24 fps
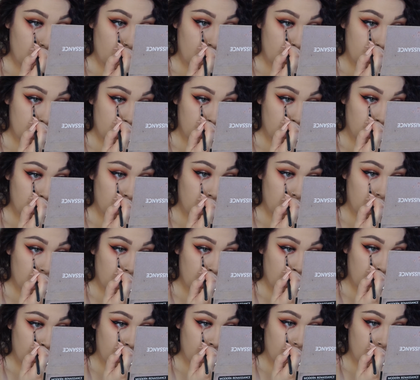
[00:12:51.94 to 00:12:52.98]
This will
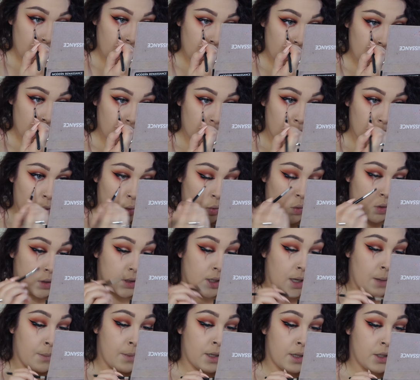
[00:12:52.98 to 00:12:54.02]
give it more
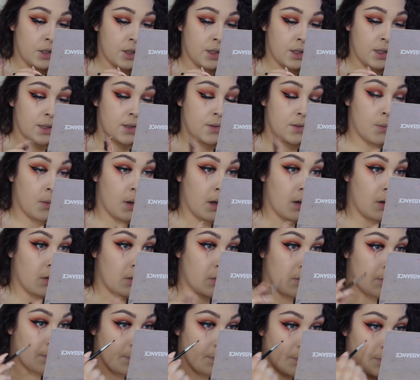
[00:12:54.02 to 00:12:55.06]
dimension as
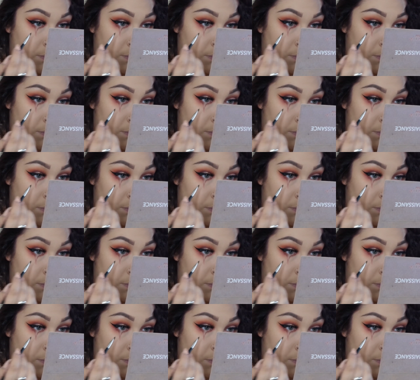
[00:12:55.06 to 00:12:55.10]
well.